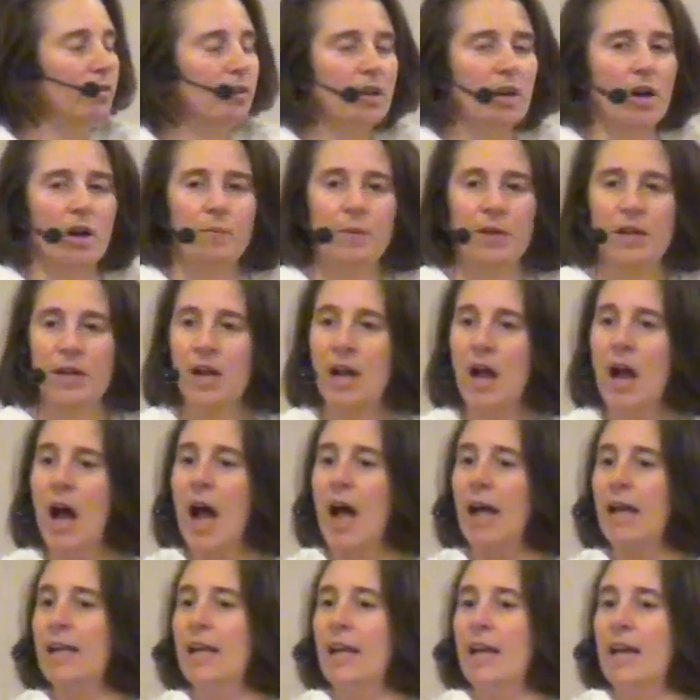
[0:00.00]
overcome it,
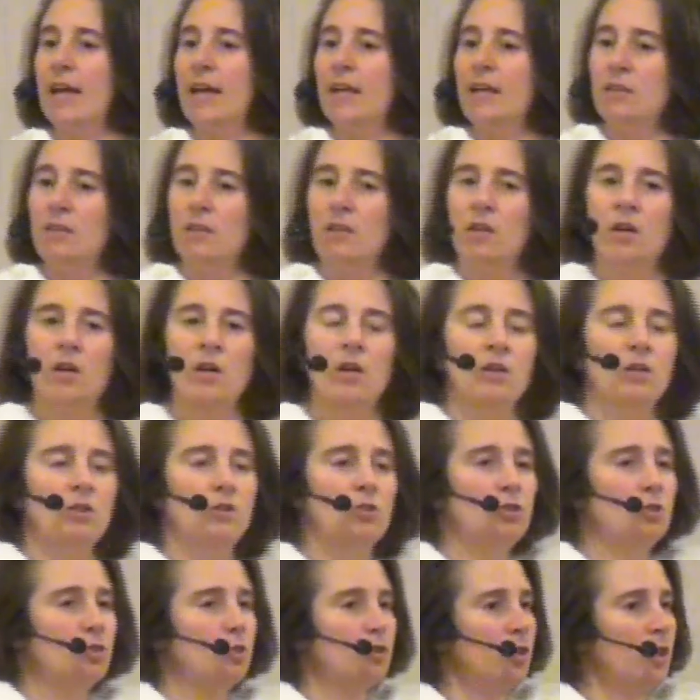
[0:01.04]
I can't
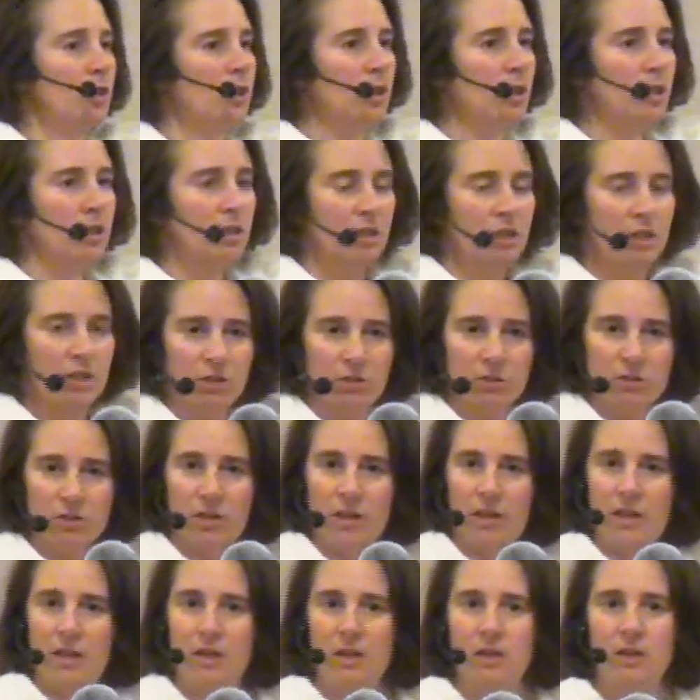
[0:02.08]

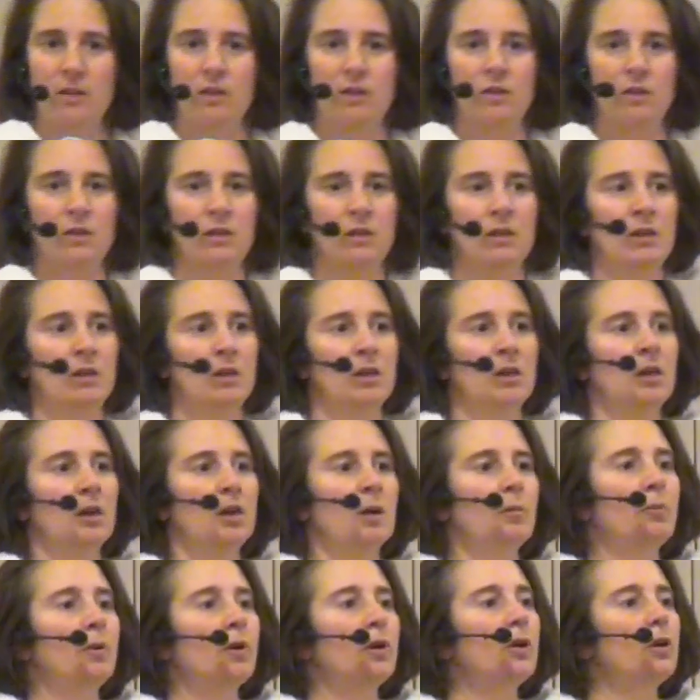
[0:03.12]
clearly
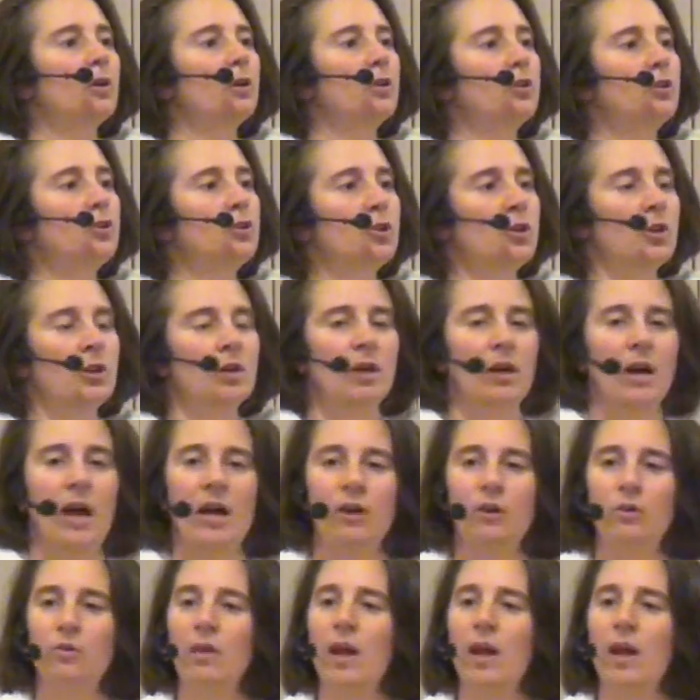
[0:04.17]
purge, I